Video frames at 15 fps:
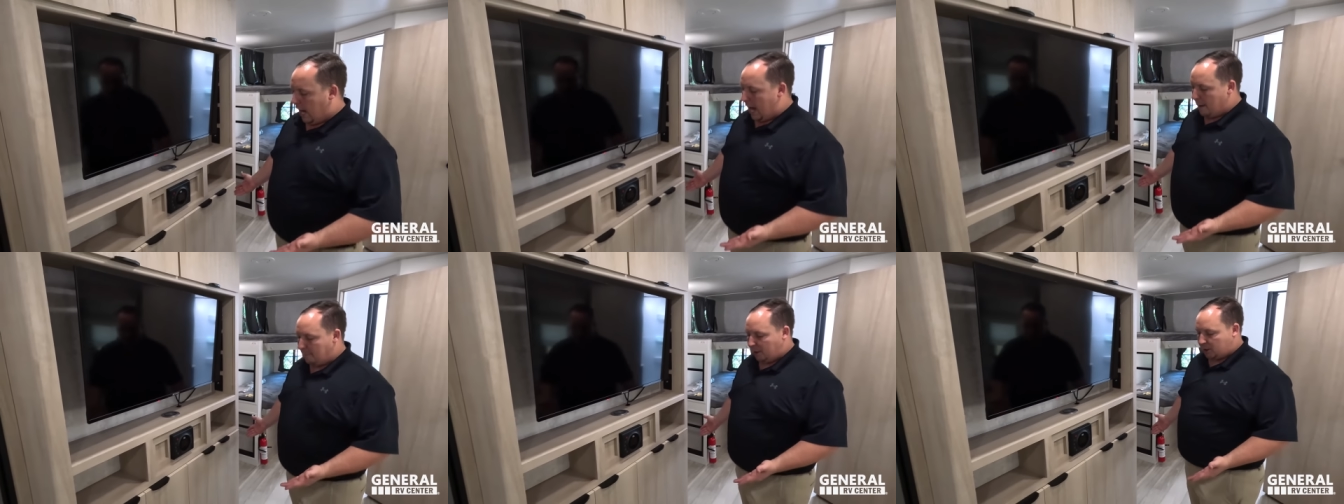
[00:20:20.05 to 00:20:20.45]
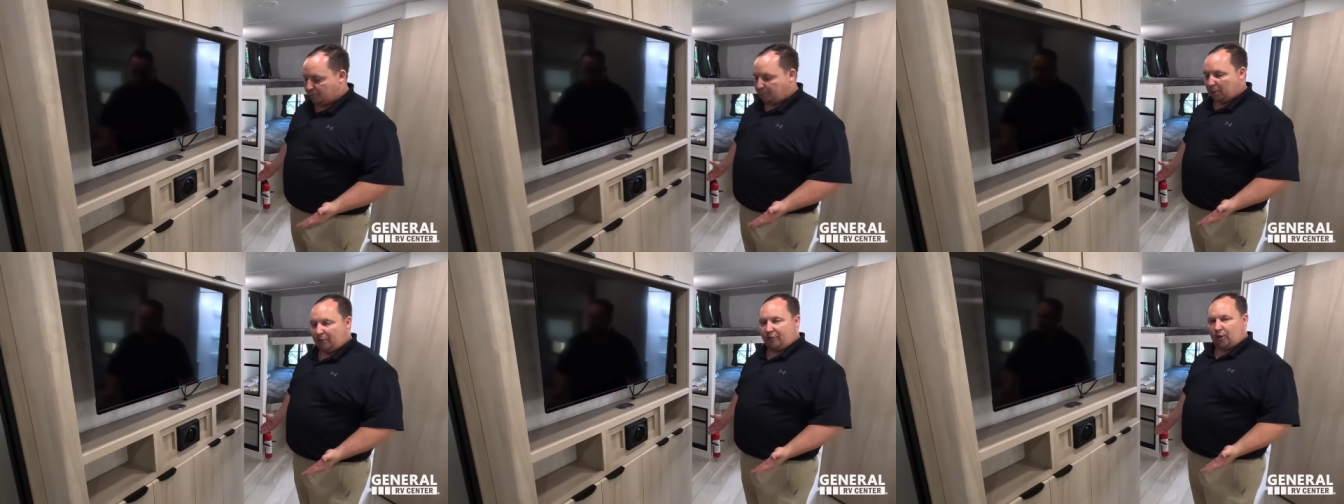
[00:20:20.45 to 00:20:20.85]
I much
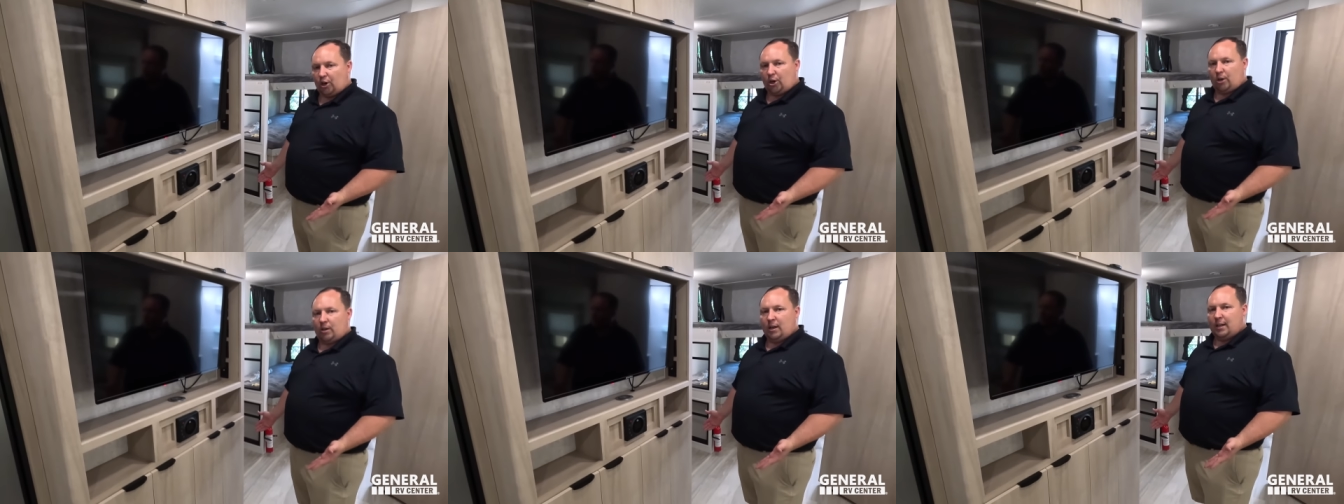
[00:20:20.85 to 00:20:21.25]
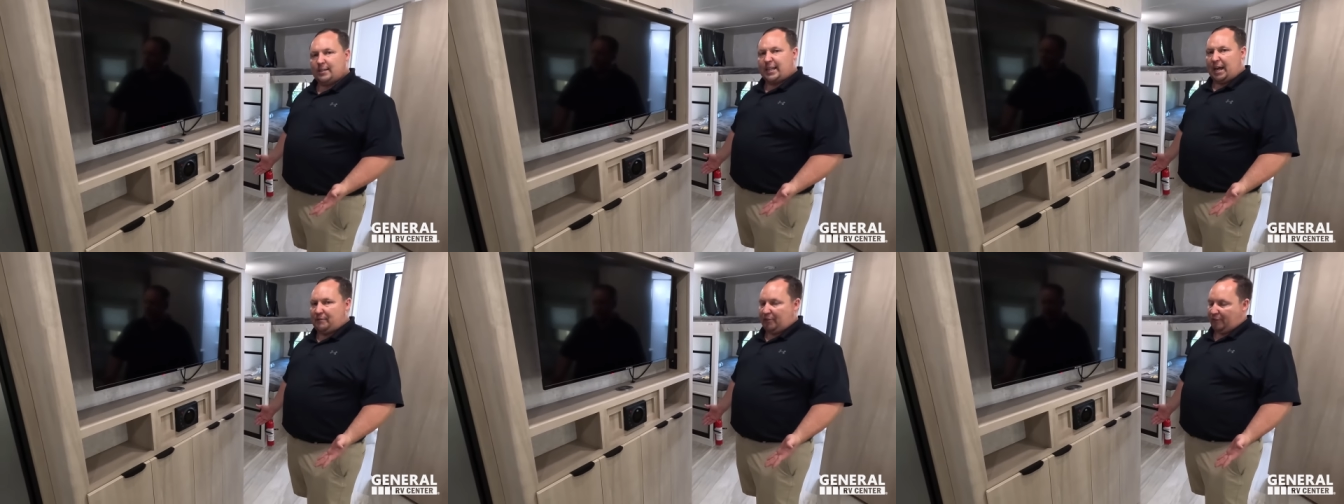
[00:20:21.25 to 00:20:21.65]
prefer
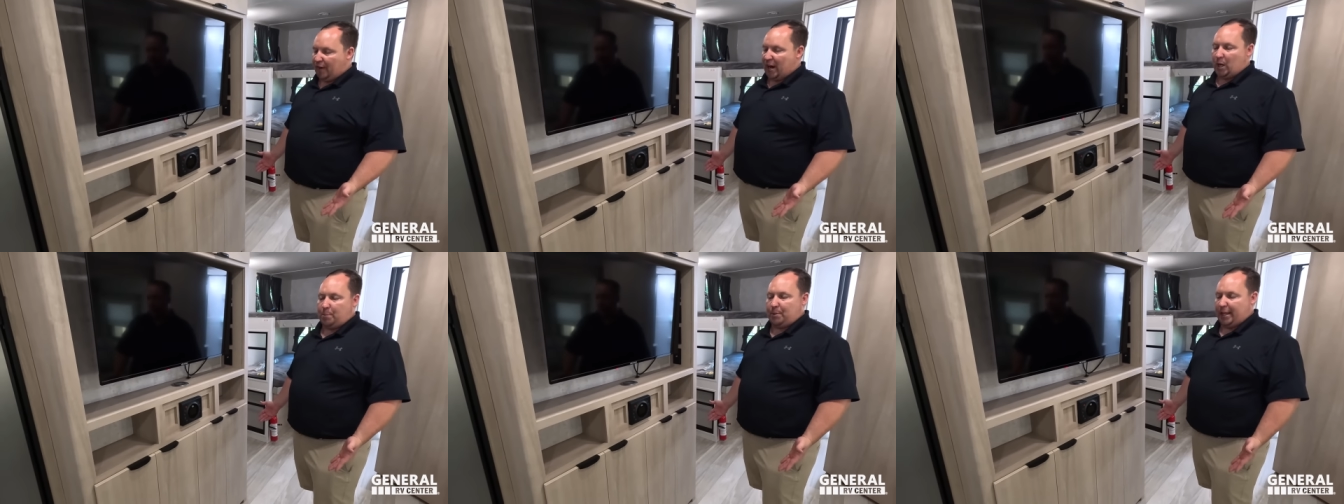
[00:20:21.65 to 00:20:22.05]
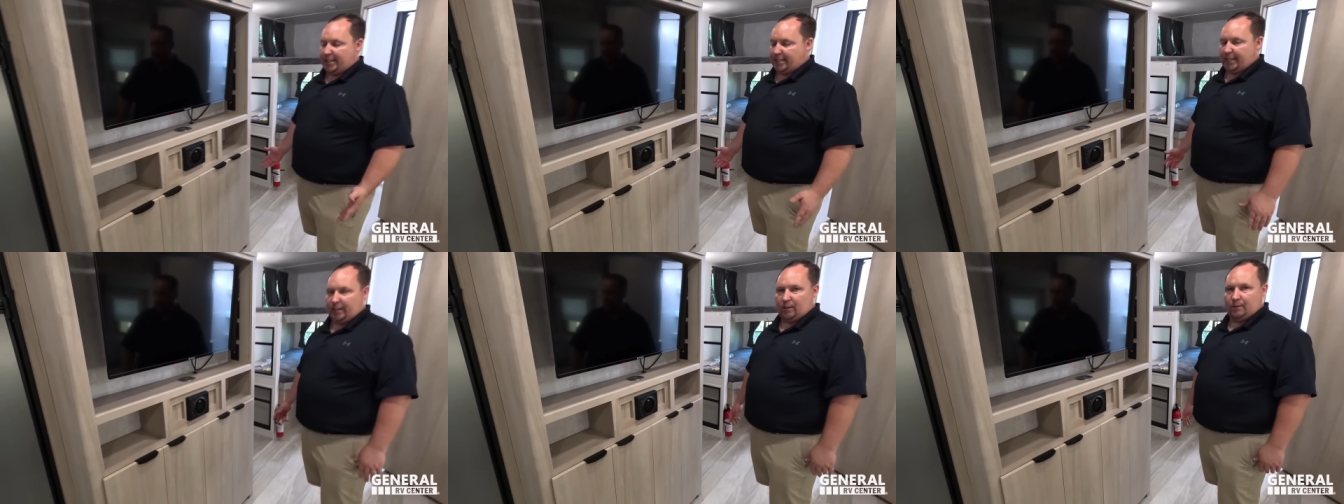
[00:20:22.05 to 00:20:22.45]
to have a
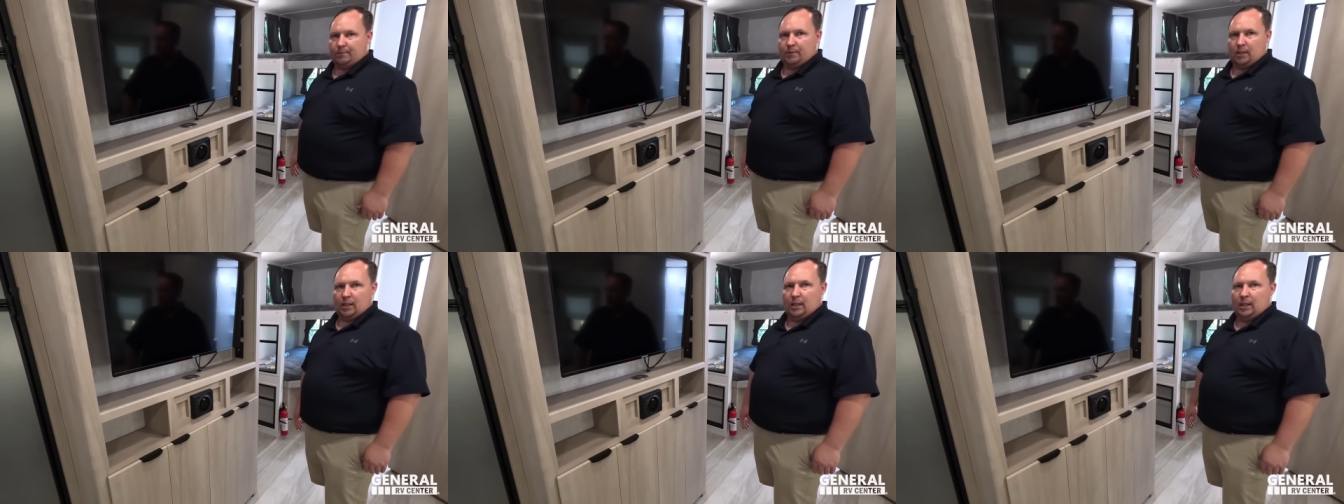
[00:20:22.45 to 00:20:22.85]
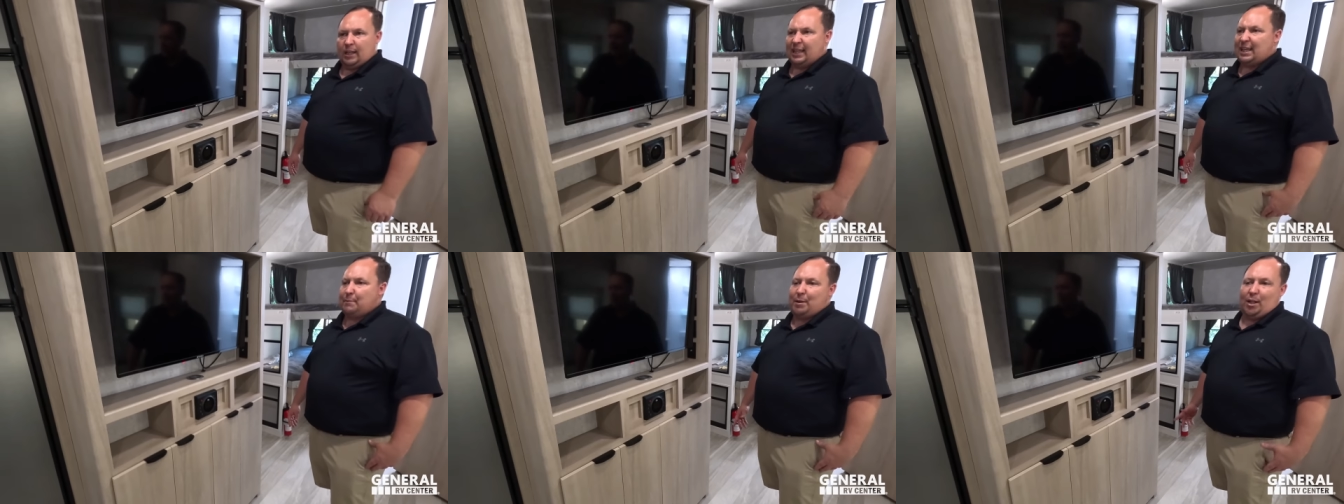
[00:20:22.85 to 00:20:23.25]
fireplace here. Oh,
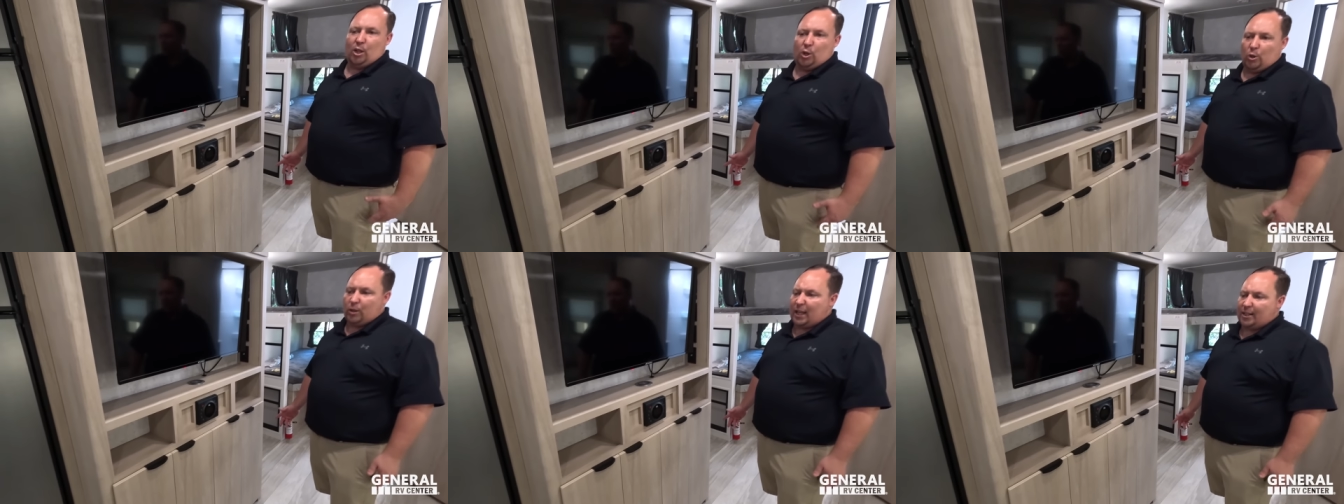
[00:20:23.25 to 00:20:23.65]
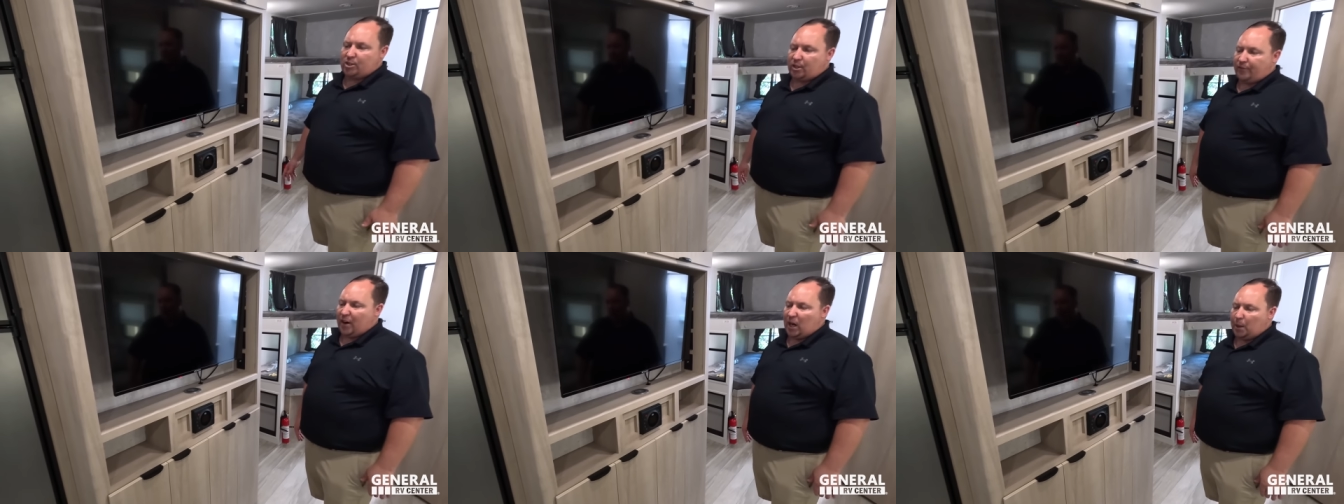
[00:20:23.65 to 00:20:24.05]
okay. Give me a little
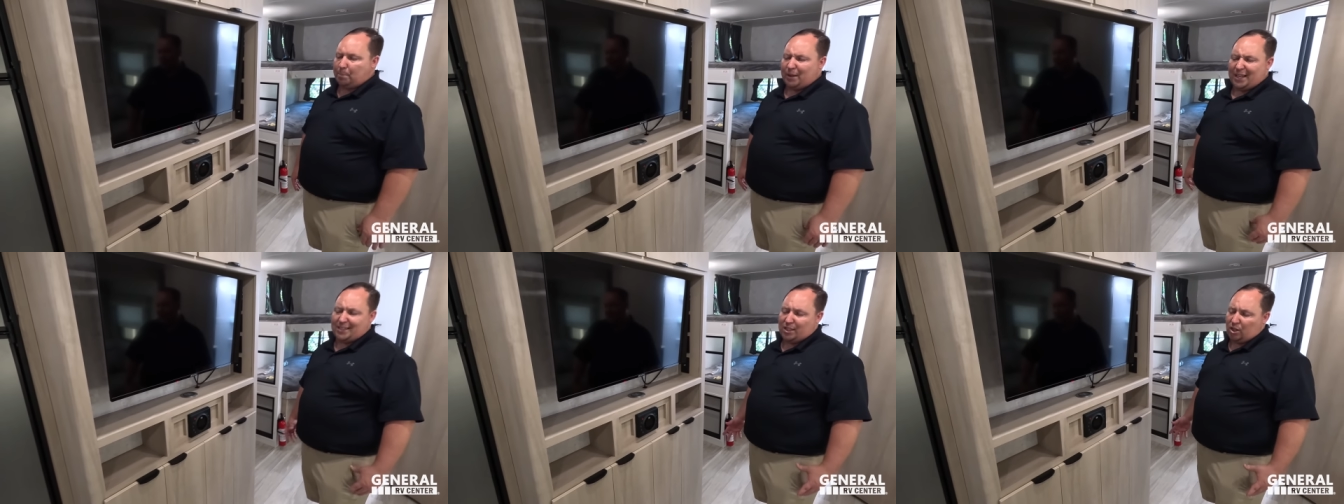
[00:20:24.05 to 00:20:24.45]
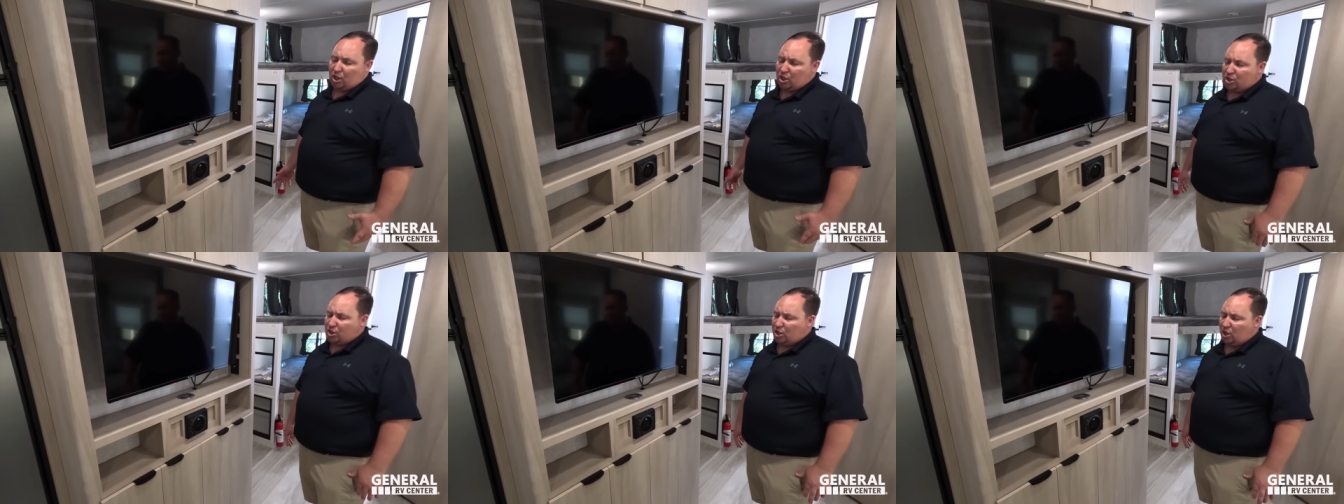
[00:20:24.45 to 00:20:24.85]
electric fireplace. It
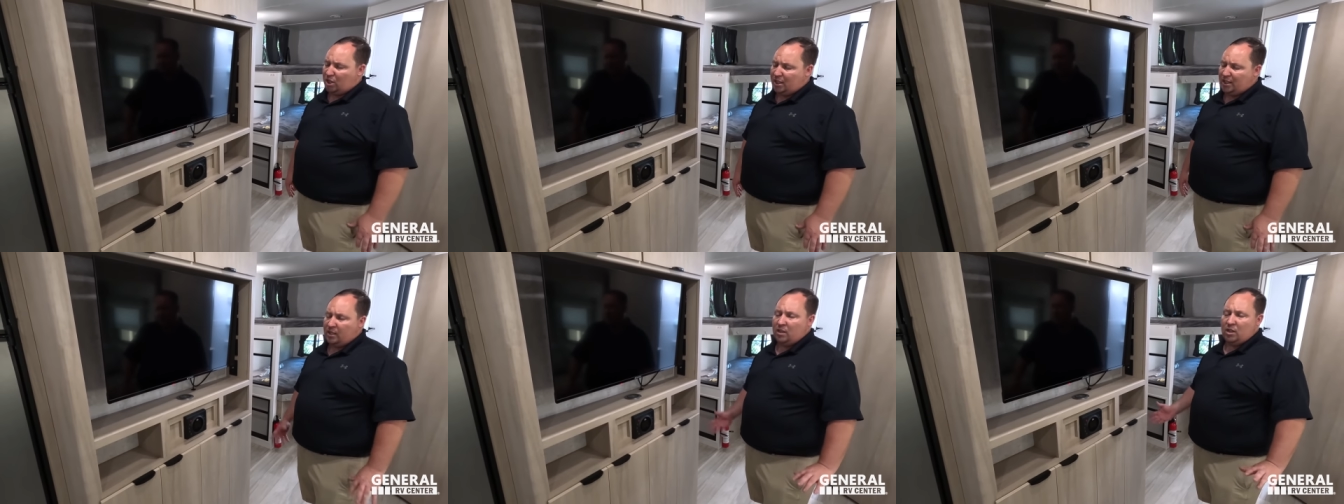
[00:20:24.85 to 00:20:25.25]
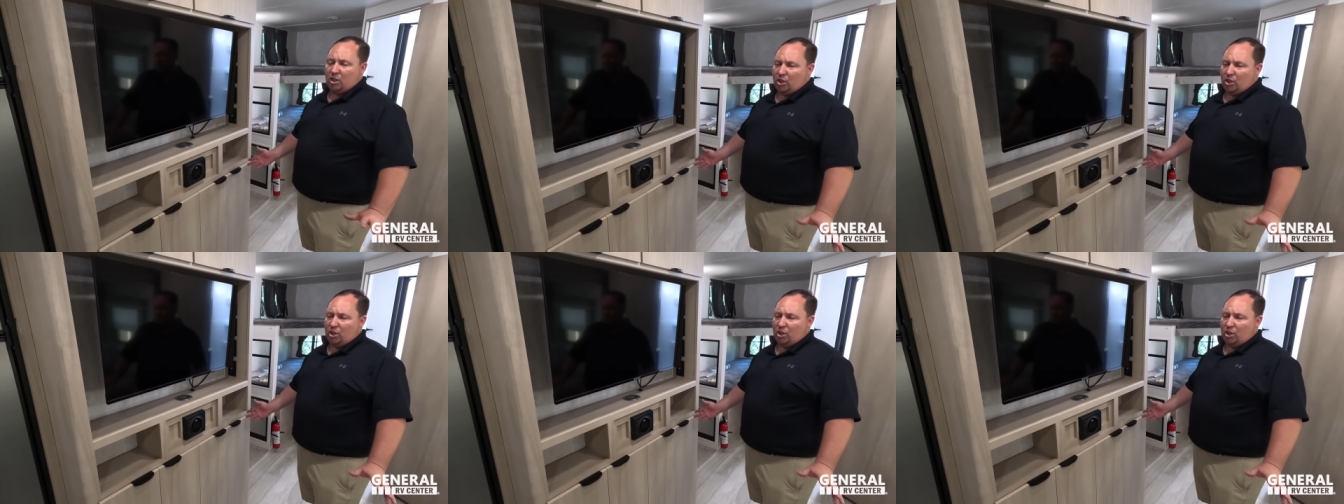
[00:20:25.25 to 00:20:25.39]
looks good.